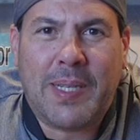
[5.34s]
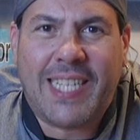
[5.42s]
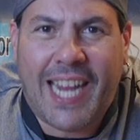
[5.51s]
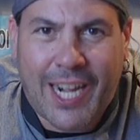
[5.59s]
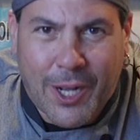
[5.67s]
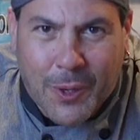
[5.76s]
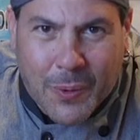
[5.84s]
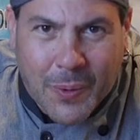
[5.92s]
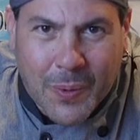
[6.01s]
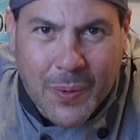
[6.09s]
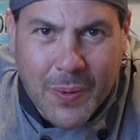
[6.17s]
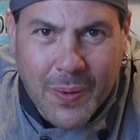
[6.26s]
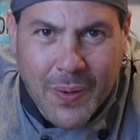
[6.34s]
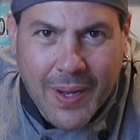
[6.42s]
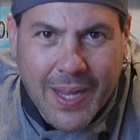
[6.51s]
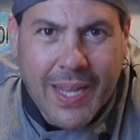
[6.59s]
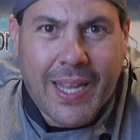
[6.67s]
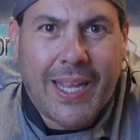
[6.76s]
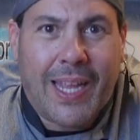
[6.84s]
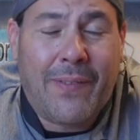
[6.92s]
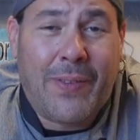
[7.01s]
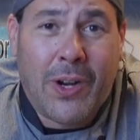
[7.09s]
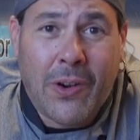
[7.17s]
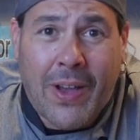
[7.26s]
potato.
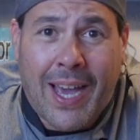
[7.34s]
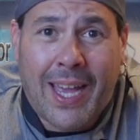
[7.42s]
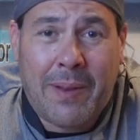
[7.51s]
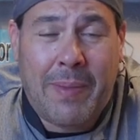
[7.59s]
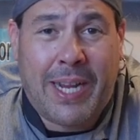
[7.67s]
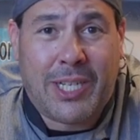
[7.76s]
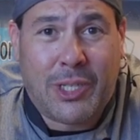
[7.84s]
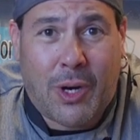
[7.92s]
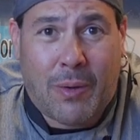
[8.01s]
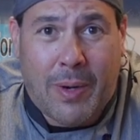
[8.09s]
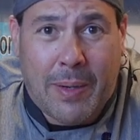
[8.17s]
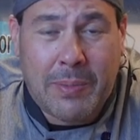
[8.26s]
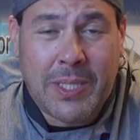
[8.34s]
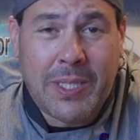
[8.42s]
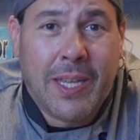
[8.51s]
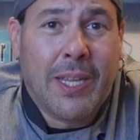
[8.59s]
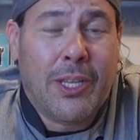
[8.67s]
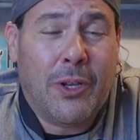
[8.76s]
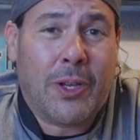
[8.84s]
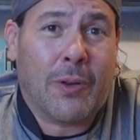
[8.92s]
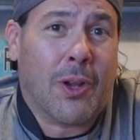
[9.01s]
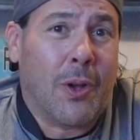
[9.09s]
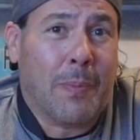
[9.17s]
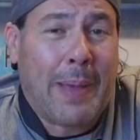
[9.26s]
If you don't know how to make short ribs, you
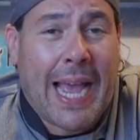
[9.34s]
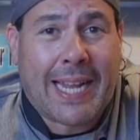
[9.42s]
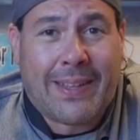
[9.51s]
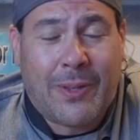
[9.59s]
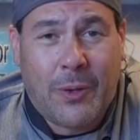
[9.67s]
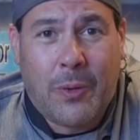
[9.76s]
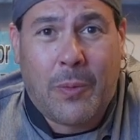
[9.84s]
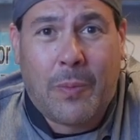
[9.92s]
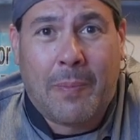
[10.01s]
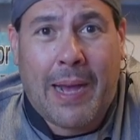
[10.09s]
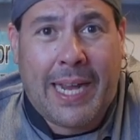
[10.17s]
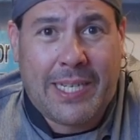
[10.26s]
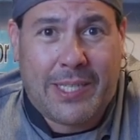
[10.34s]
can go back to my